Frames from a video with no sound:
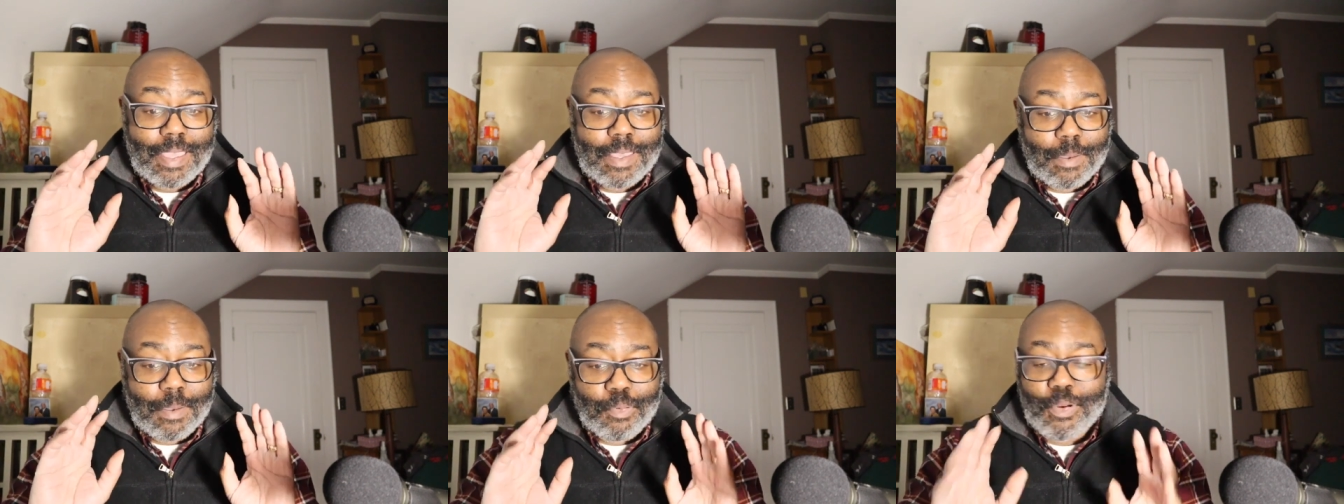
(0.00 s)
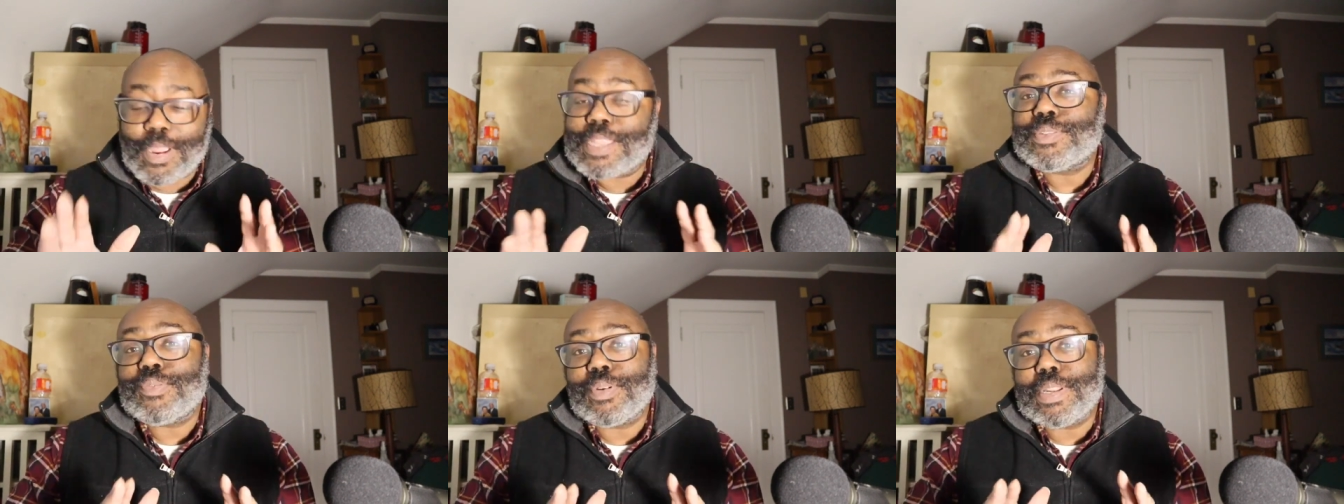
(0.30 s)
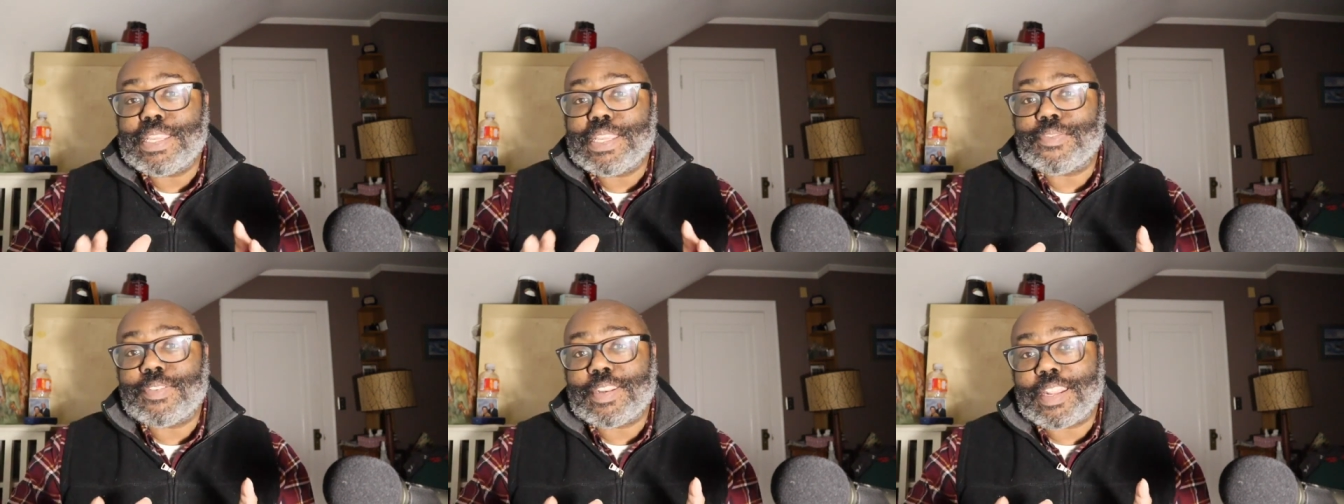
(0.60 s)
A press
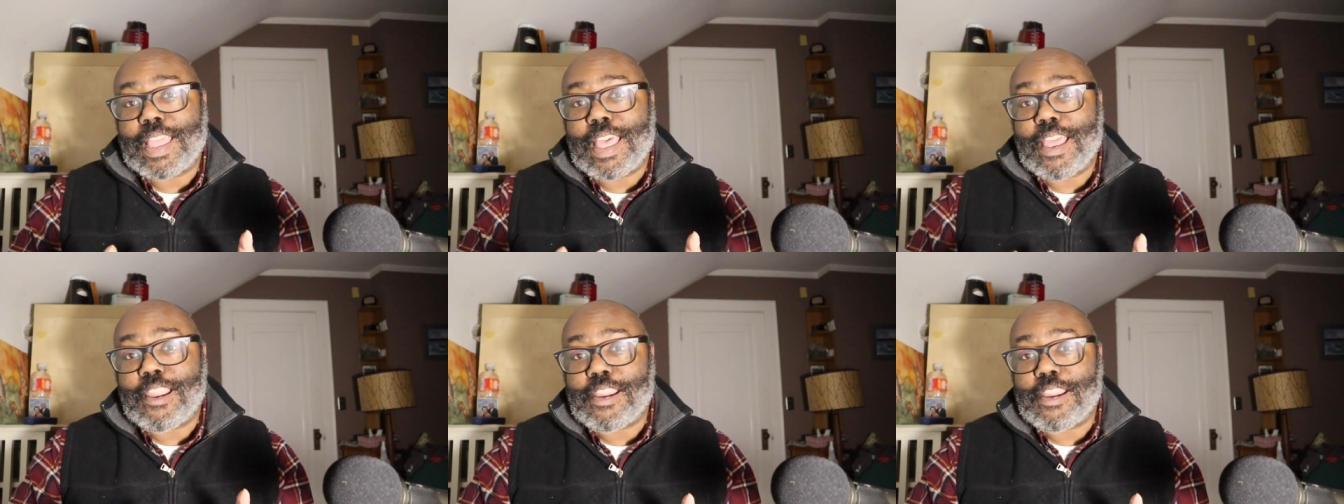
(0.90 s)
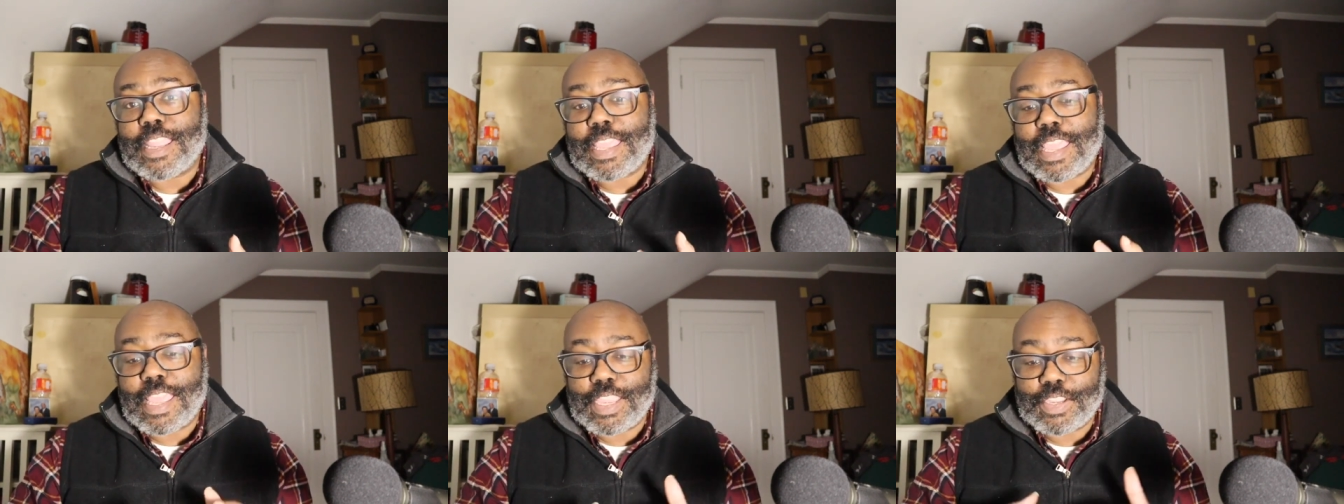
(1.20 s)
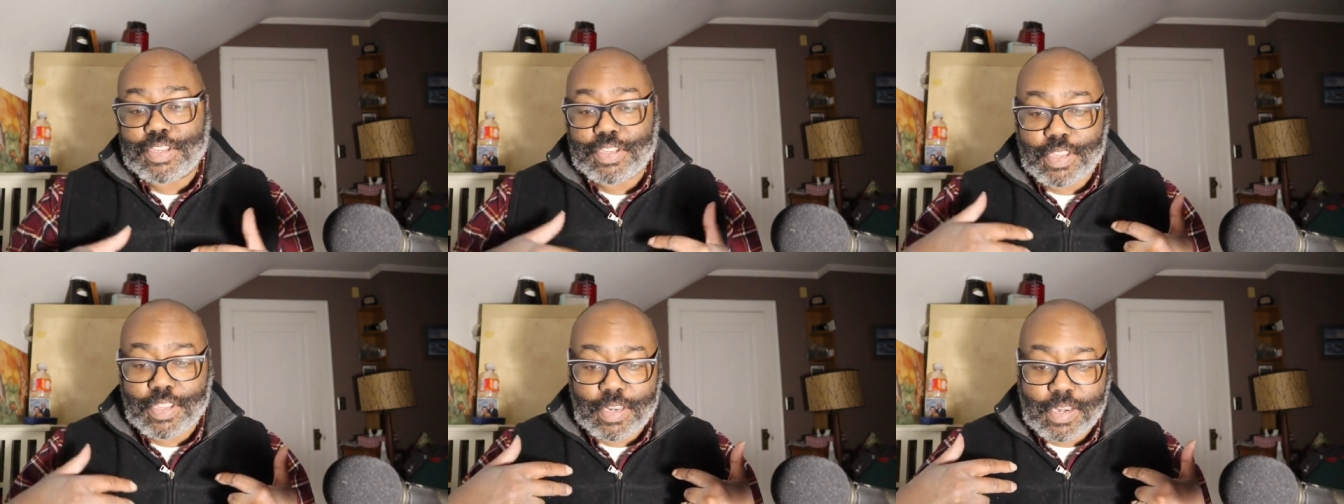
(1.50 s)
release from the
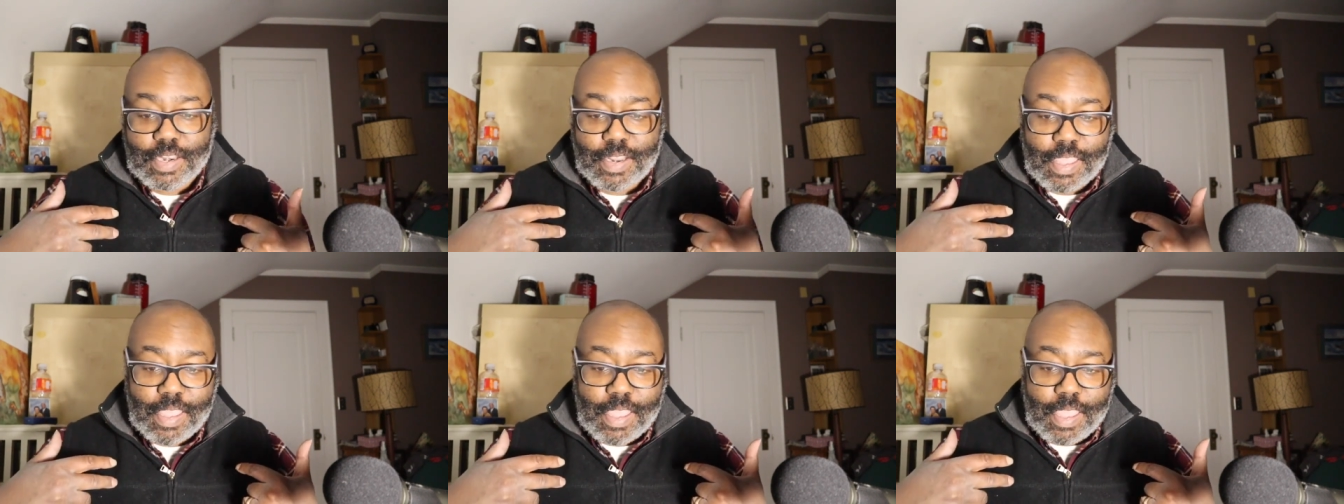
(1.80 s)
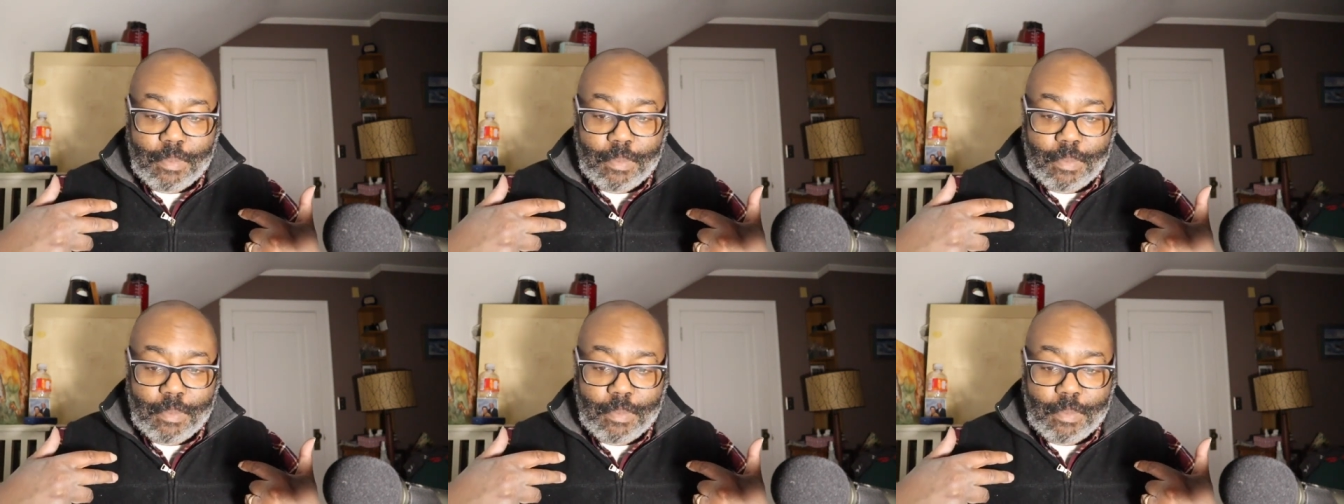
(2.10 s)
congregation